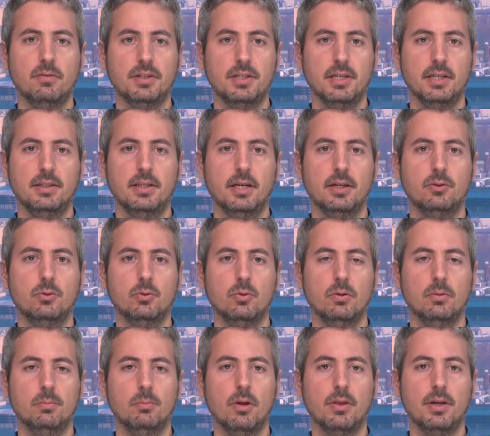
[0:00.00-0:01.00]
agenda
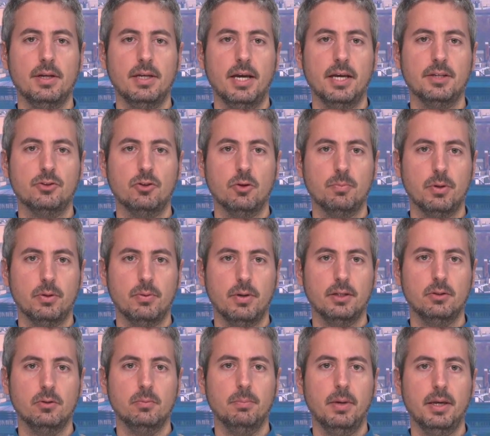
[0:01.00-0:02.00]
to modernize
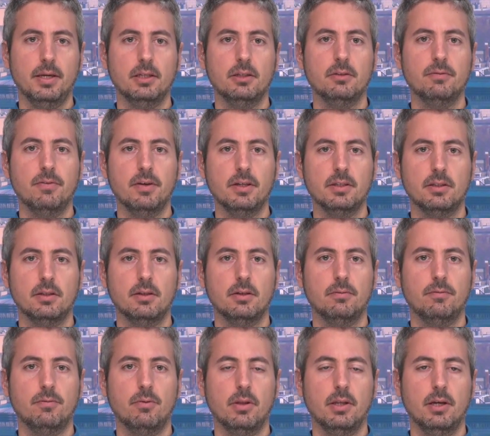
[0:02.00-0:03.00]
copyright to make it fit
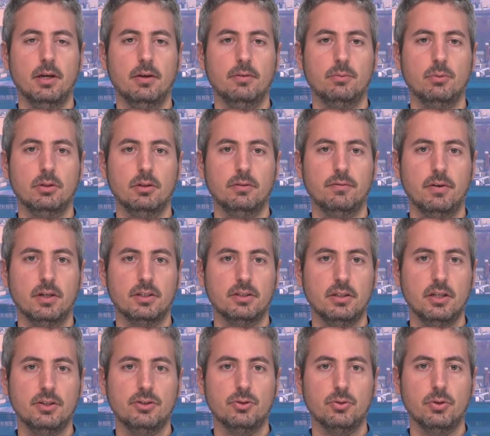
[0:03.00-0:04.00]
for the 21st
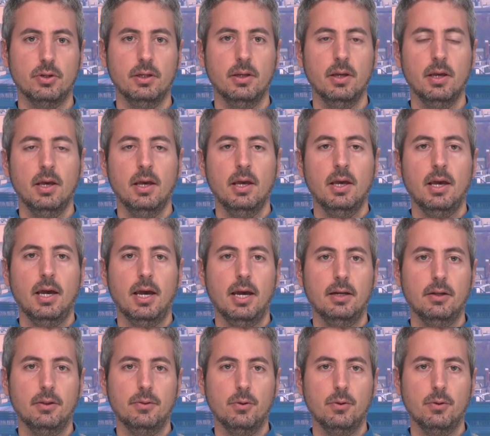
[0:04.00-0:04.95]
century. And